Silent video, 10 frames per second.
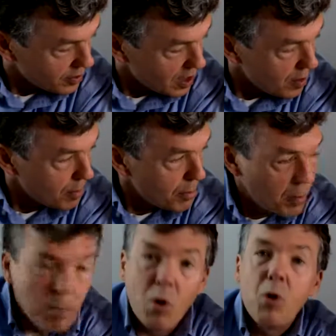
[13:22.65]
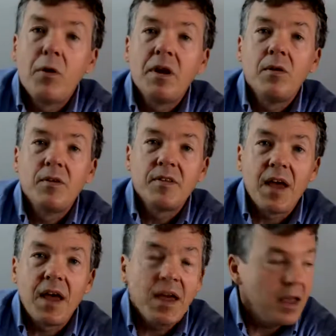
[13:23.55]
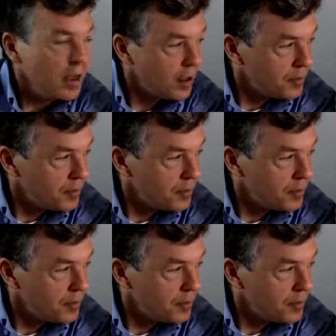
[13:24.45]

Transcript: Okay. Memorial Day,